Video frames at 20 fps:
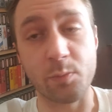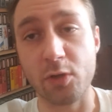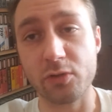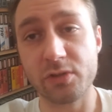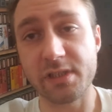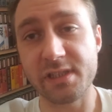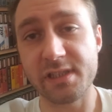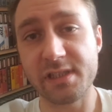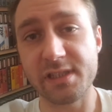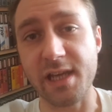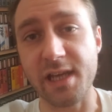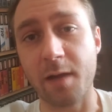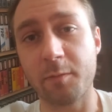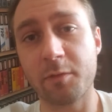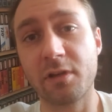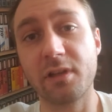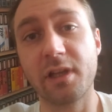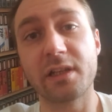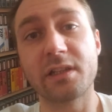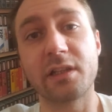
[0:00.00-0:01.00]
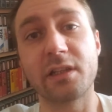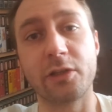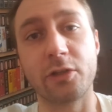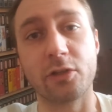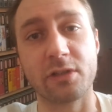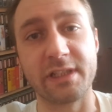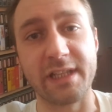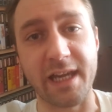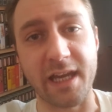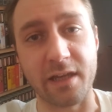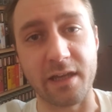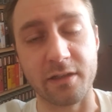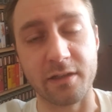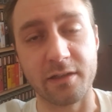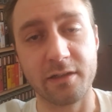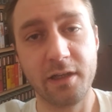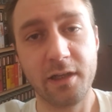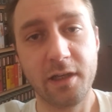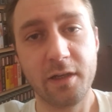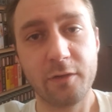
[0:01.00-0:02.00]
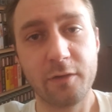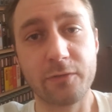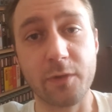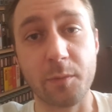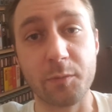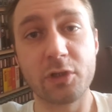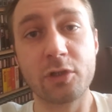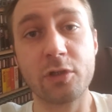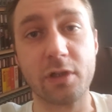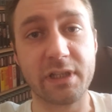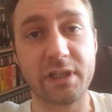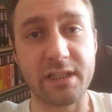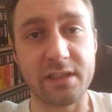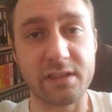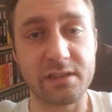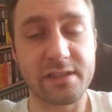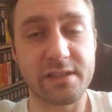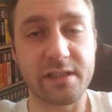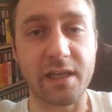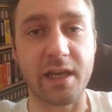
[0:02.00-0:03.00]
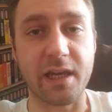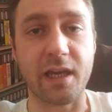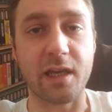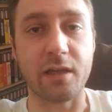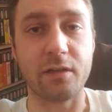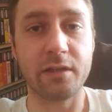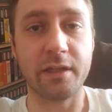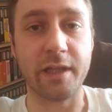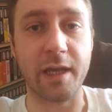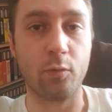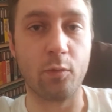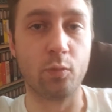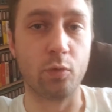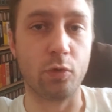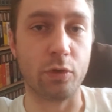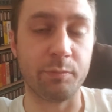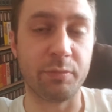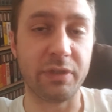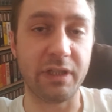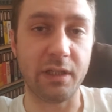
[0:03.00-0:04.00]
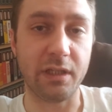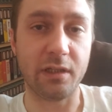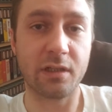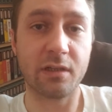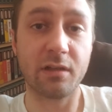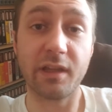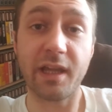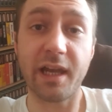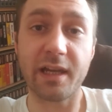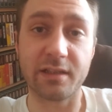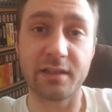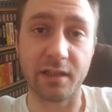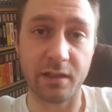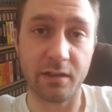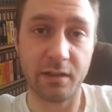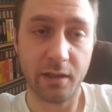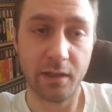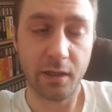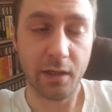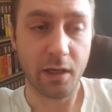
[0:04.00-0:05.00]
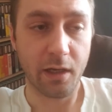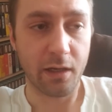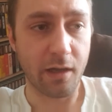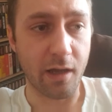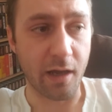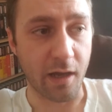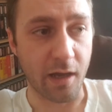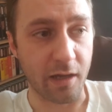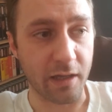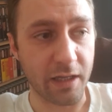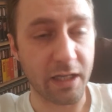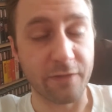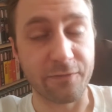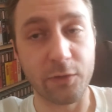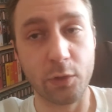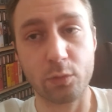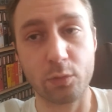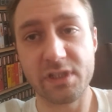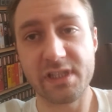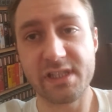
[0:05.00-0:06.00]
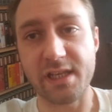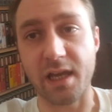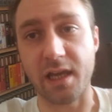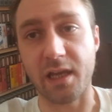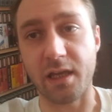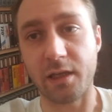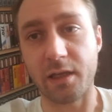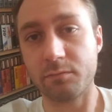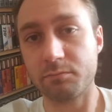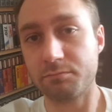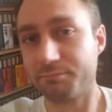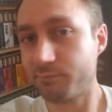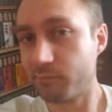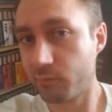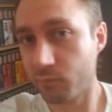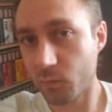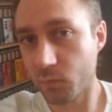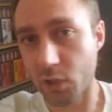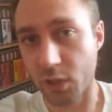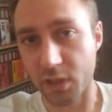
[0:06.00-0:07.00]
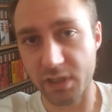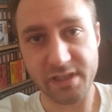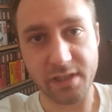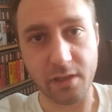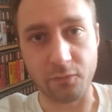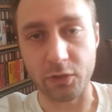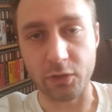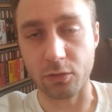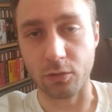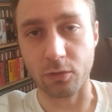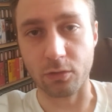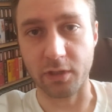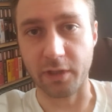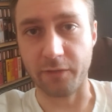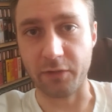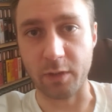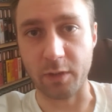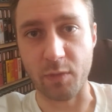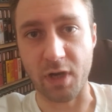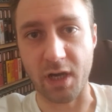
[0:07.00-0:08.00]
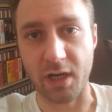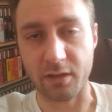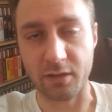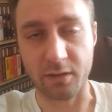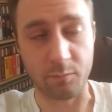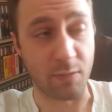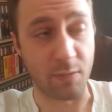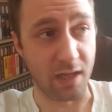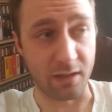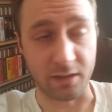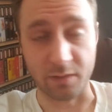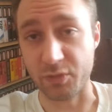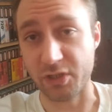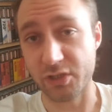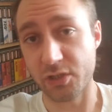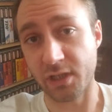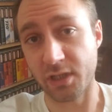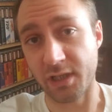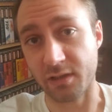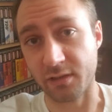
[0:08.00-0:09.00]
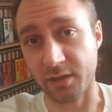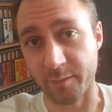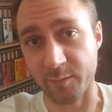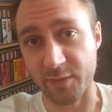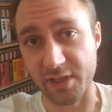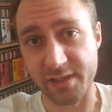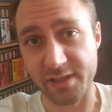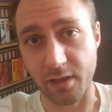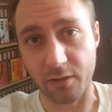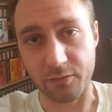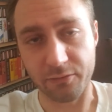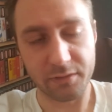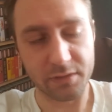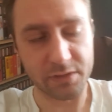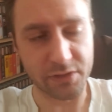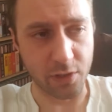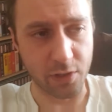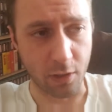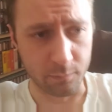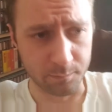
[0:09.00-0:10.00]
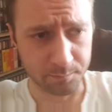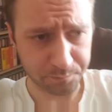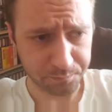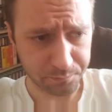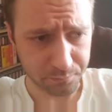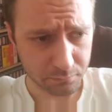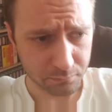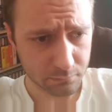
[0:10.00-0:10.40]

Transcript: supposed to stop collecting your data from the cookies that would be collected if you were, say, 37-year-old living in Milan, Michigan, like myself. So